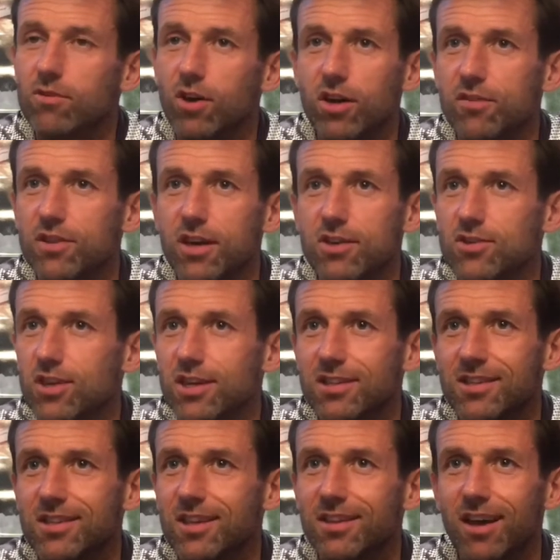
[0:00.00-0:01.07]
Not even interested
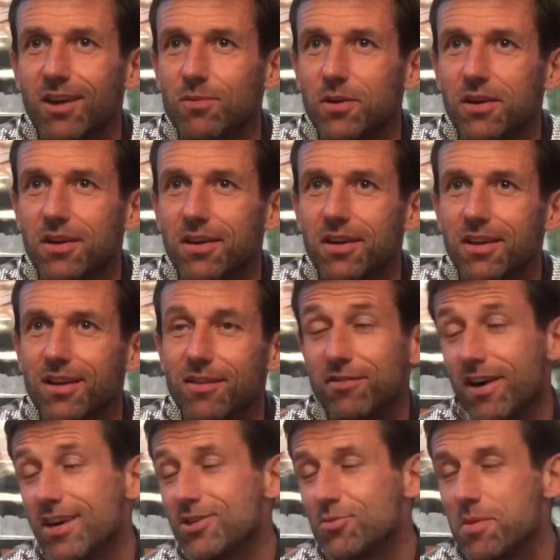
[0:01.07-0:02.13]
in the derby. The
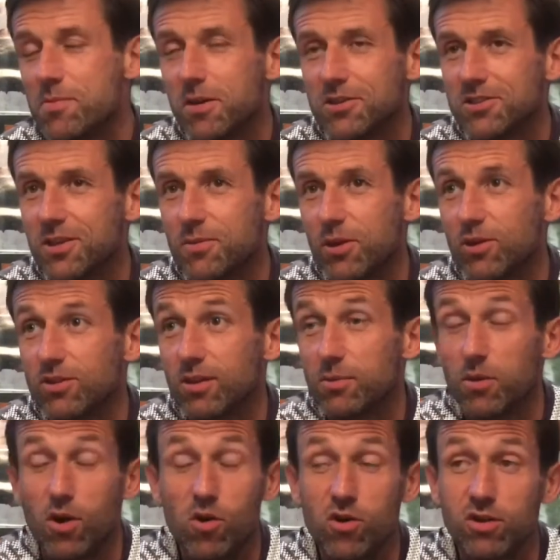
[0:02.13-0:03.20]
fans will be buzzing about it,
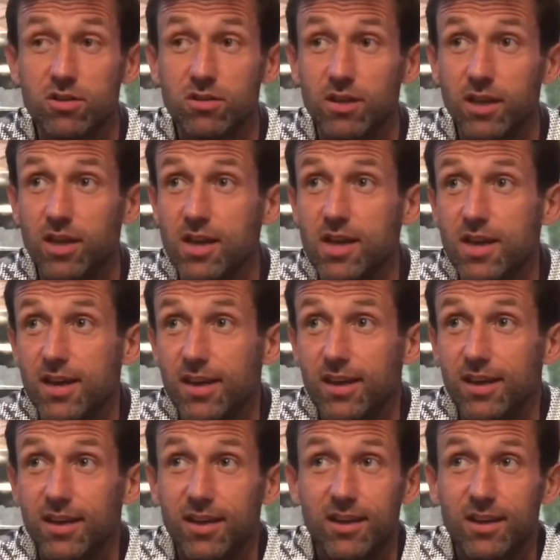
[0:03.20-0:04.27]
but honestly,
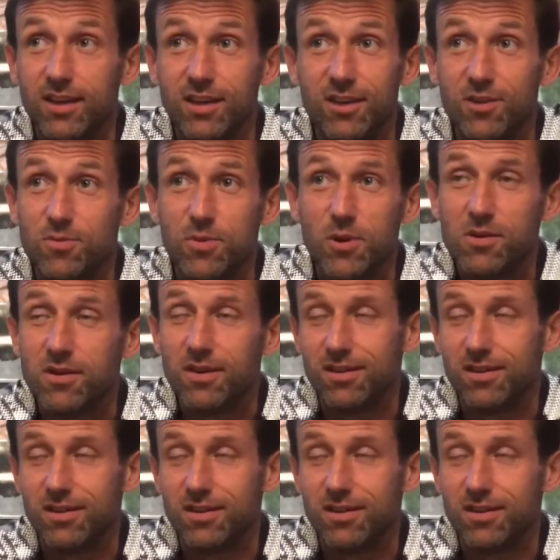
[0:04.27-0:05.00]
you'll probably,